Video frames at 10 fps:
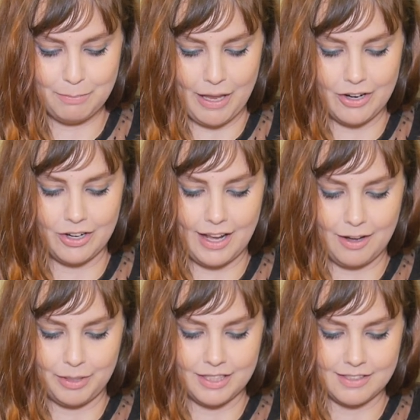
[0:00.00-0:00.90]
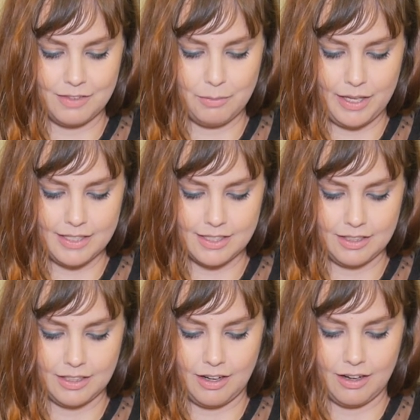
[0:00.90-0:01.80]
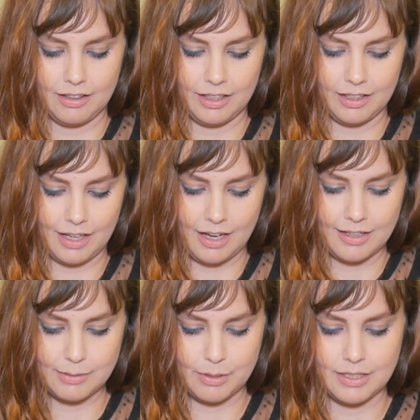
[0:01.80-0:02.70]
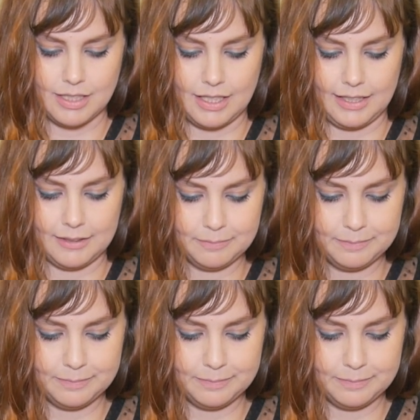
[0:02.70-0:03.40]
better now because of the basil and the garlic. It kind of smells the